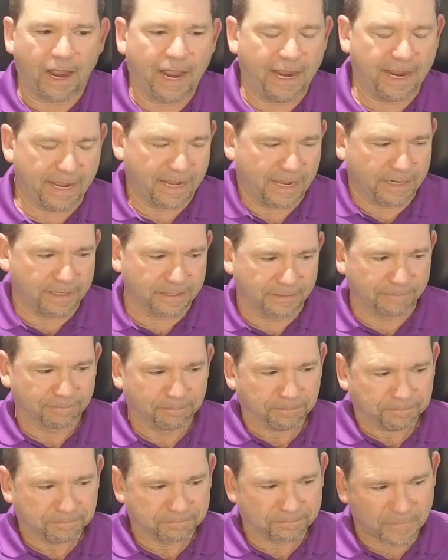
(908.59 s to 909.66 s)
And
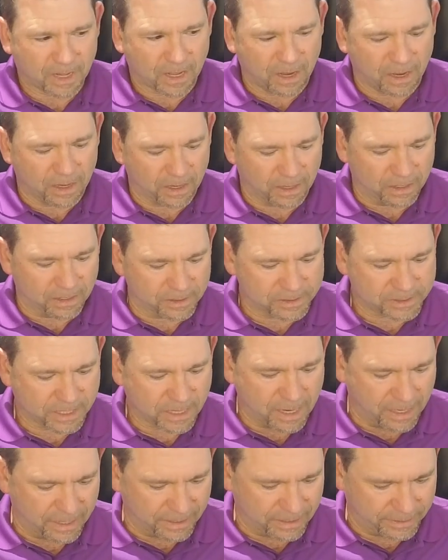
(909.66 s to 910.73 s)

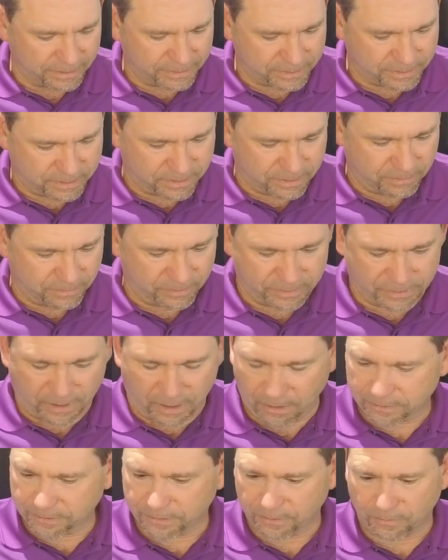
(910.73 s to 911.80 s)
Scott
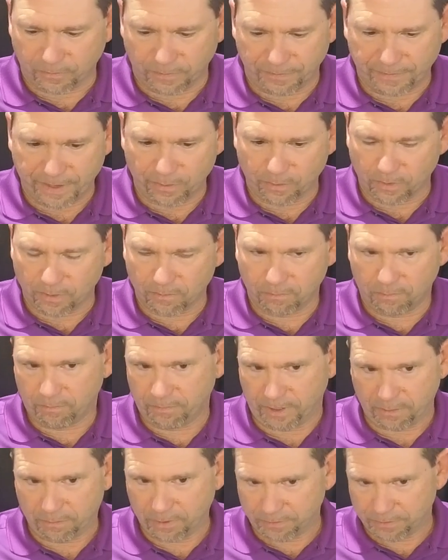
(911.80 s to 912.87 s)
talked to them when they were
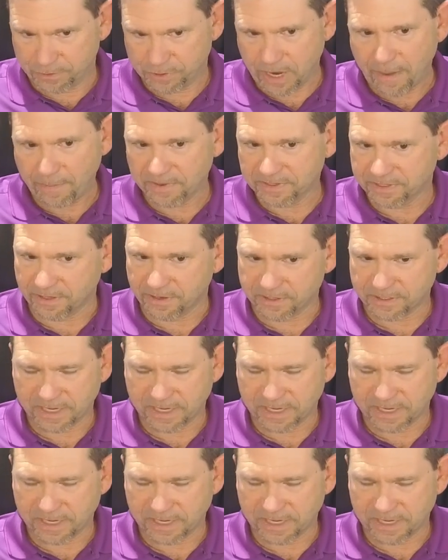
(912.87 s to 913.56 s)
building the shopping center.